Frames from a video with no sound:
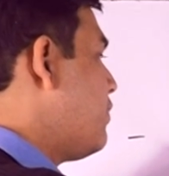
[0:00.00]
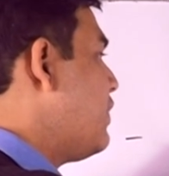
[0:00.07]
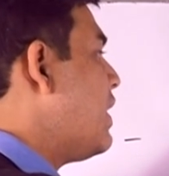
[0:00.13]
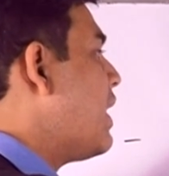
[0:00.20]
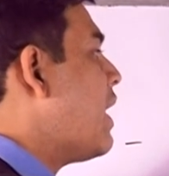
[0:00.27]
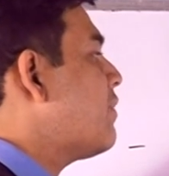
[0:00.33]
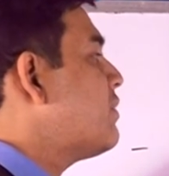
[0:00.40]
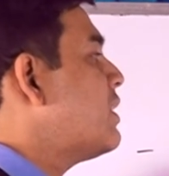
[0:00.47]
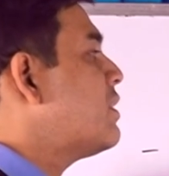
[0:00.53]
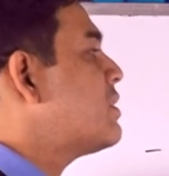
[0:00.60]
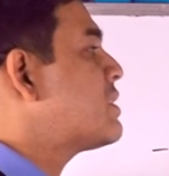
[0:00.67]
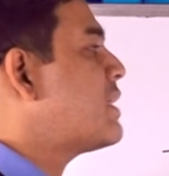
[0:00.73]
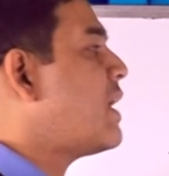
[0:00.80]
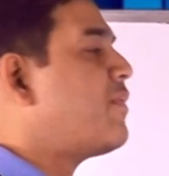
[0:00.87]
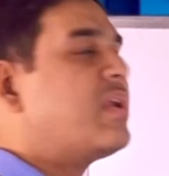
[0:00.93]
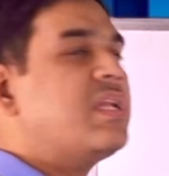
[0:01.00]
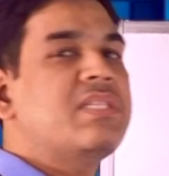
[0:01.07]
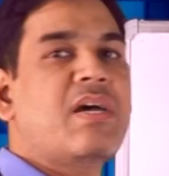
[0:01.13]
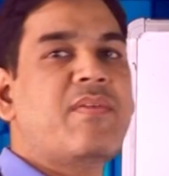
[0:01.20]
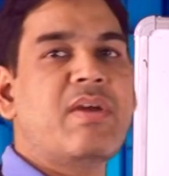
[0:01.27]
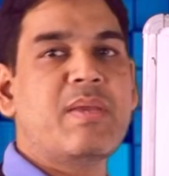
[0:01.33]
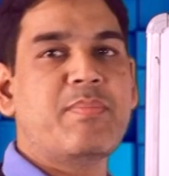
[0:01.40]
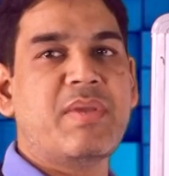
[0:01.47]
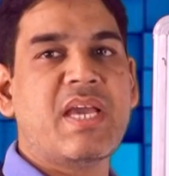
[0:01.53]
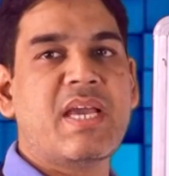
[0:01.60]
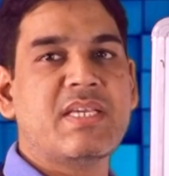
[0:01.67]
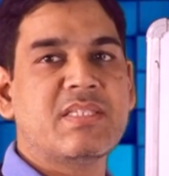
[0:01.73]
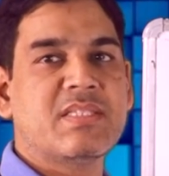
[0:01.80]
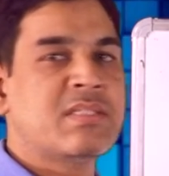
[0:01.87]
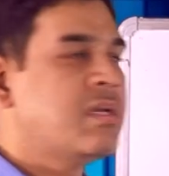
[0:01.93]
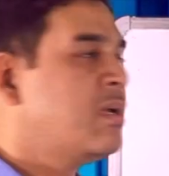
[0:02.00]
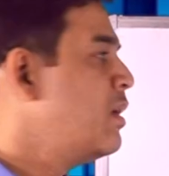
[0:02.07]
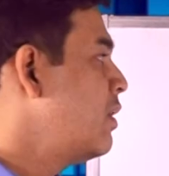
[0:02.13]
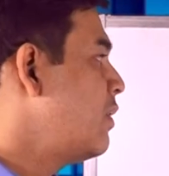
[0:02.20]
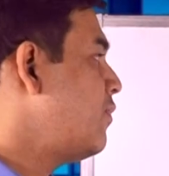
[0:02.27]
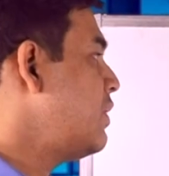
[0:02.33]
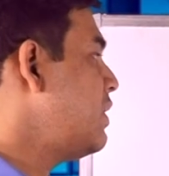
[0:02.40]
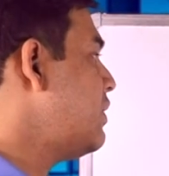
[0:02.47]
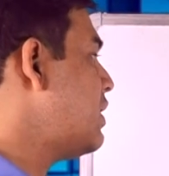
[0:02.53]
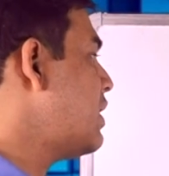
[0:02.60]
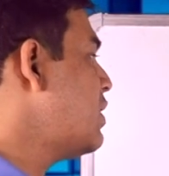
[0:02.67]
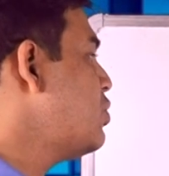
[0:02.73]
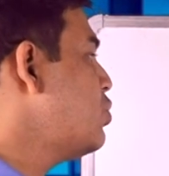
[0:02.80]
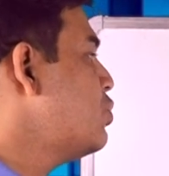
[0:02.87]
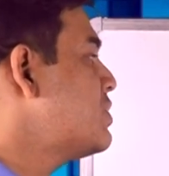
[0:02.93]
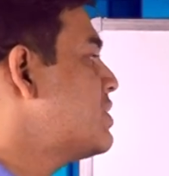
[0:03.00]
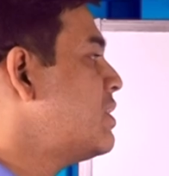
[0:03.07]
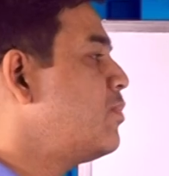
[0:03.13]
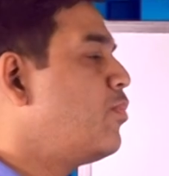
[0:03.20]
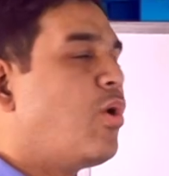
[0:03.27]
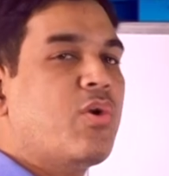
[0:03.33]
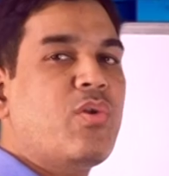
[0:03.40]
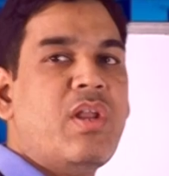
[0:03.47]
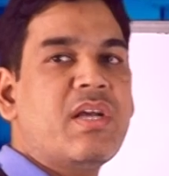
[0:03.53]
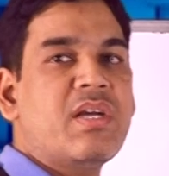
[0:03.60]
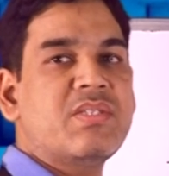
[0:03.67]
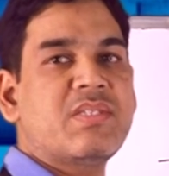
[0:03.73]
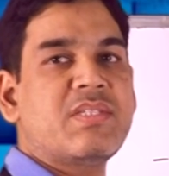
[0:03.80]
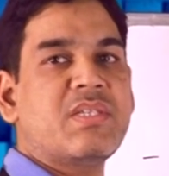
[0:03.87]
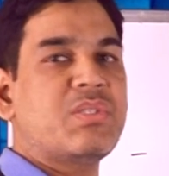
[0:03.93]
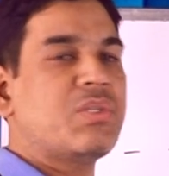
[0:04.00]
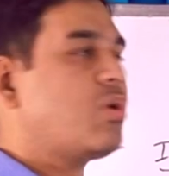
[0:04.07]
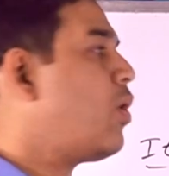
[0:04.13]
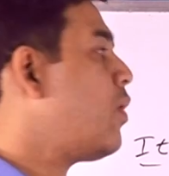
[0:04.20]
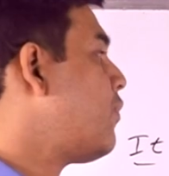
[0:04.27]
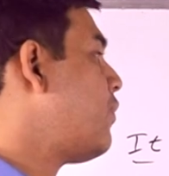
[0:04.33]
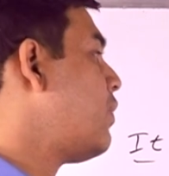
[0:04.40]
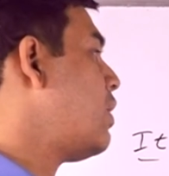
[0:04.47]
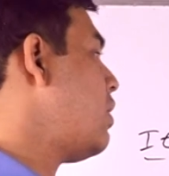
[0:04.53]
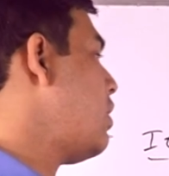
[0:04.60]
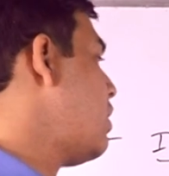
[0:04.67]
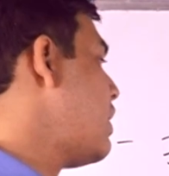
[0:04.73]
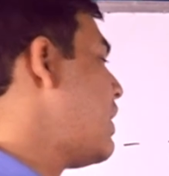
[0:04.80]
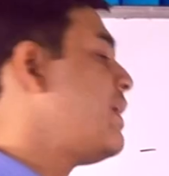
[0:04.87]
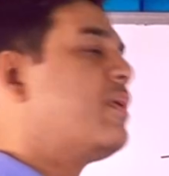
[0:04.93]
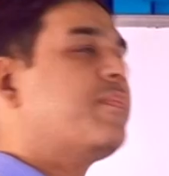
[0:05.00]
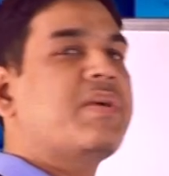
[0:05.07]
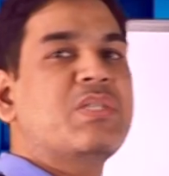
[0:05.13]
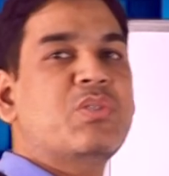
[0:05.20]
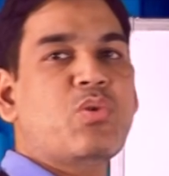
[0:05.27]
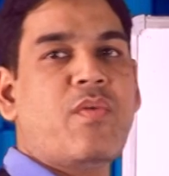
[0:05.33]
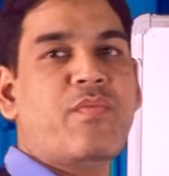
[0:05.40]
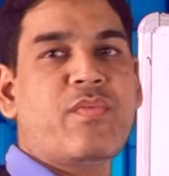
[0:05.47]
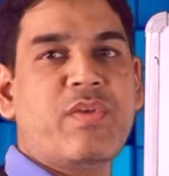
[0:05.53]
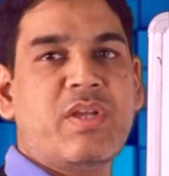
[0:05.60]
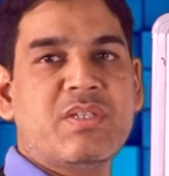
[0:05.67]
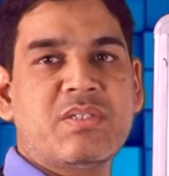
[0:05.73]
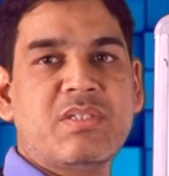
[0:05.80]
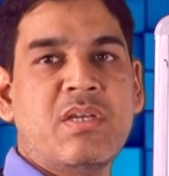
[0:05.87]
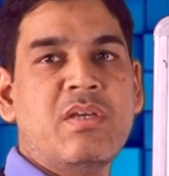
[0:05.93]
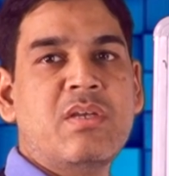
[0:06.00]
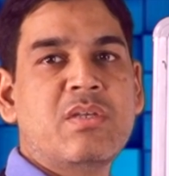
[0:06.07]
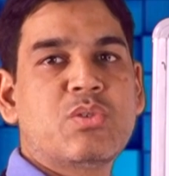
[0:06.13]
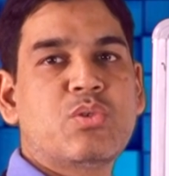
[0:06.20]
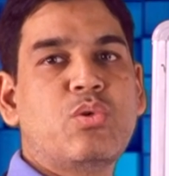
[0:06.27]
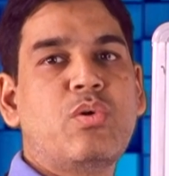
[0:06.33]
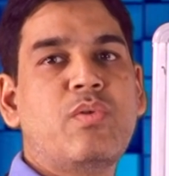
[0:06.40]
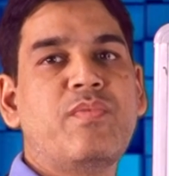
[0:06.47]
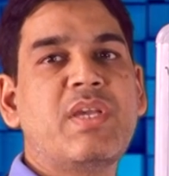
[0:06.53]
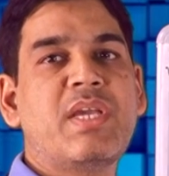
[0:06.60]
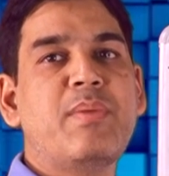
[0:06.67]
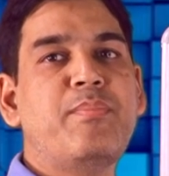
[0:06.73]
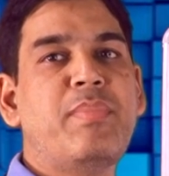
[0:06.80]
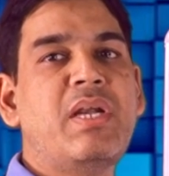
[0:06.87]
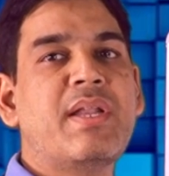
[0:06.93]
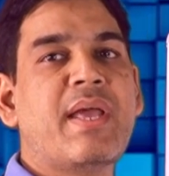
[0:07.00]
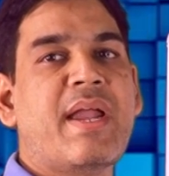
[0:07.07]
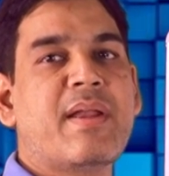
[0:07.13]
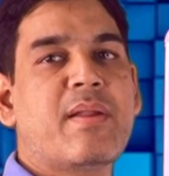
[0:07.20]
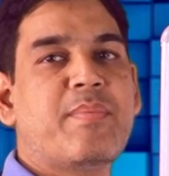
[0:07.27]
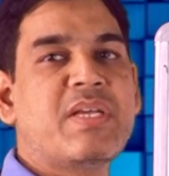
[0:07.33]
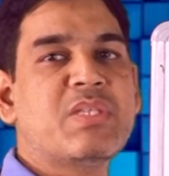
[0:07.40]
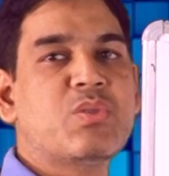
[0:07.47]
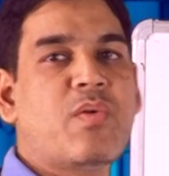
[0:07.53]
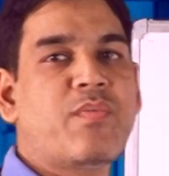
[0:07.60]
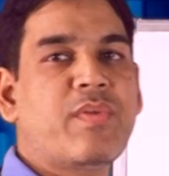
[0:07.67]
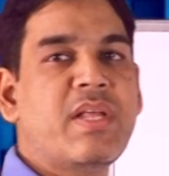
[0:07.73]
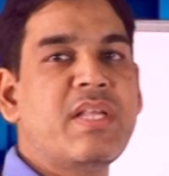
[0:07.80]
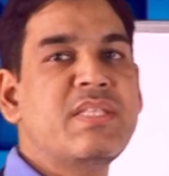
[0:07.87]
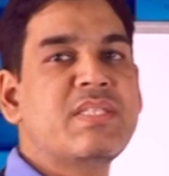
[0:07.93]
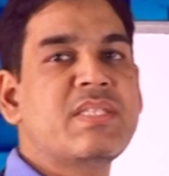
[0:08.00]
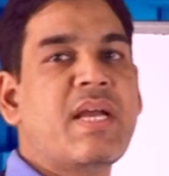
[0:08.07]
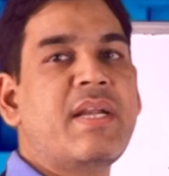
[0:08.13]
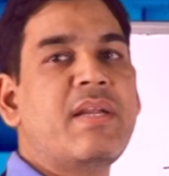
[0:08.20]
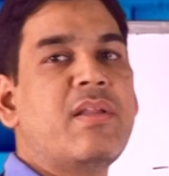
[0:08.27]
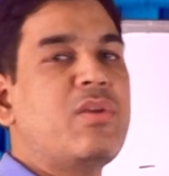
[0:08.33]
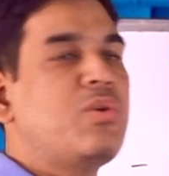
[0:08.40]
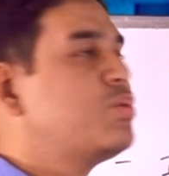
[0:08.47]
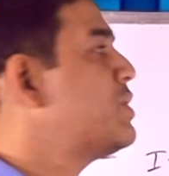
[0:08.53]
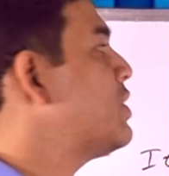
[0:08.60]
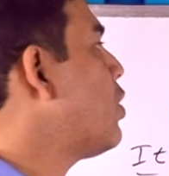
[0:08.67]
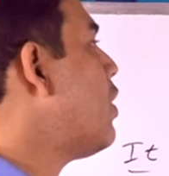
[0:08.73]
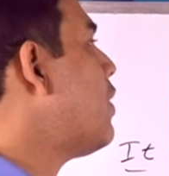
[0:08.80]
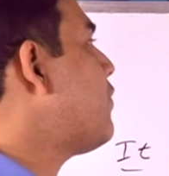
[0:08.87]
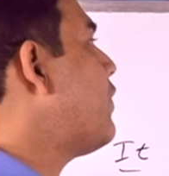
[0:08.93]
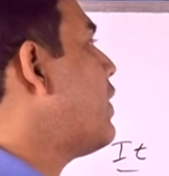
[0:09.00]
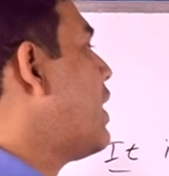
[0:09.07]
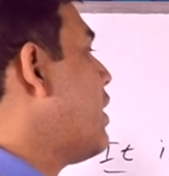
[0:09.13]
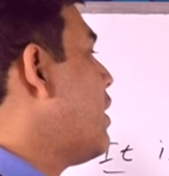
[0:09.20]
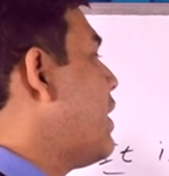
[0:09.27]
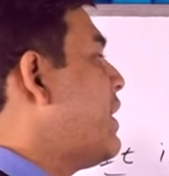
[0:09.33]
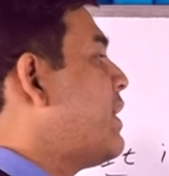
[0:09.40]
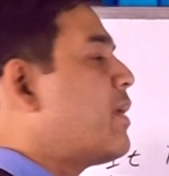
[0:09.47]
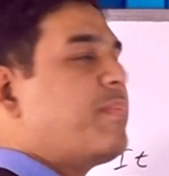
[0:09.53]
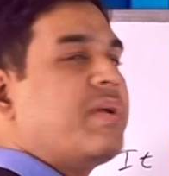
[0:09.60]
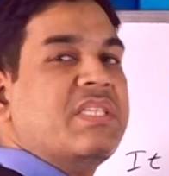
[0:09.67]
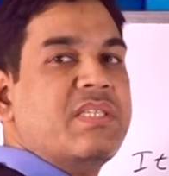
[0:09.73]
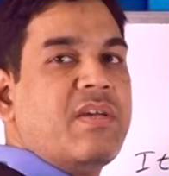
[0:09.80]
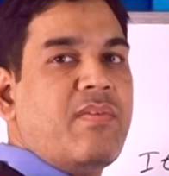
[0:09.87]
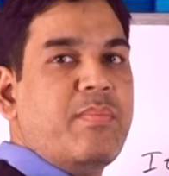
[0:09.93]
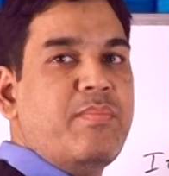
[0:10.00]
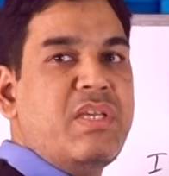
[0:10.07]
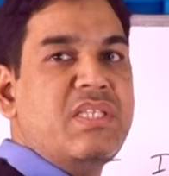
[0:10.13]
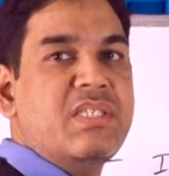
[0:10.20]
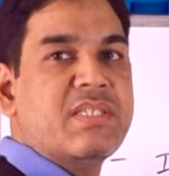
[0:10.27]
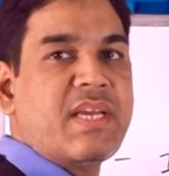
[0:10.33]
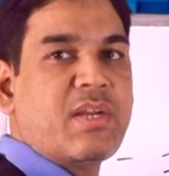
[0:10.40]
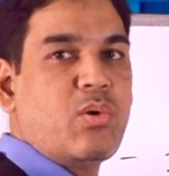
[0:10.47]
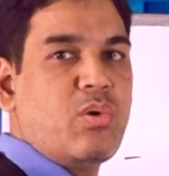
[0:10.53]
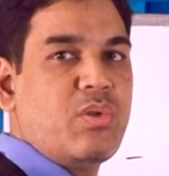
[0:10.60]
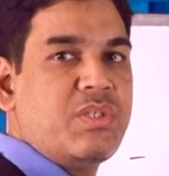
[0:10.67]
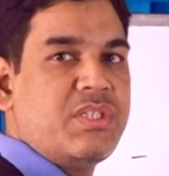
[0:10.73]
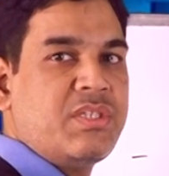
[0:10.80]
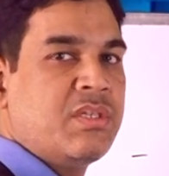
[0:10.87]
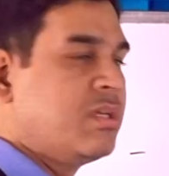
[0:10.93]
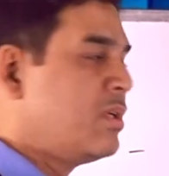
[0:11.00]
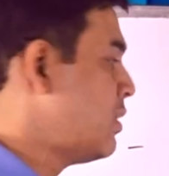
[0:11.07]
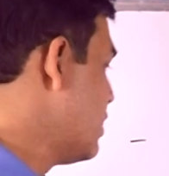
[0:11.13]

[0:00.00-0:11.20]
we have the several Java APIs we can use in modular construction of uh, enterprise softwares. So, we can build enterprise software inside using of uh, enterprise Java Beans technology.